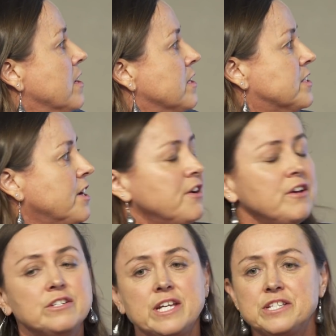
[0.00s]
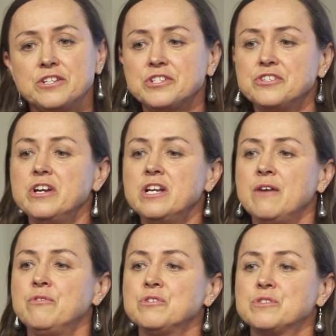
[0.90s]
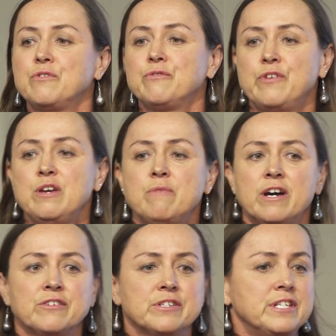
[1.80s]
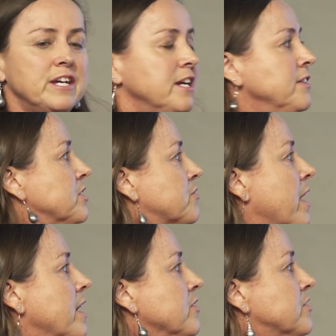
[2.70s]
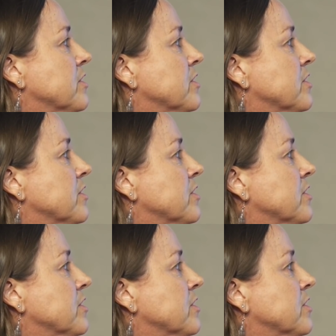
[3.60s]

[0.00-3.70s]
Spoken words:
So testosterone levels for females sit in this range,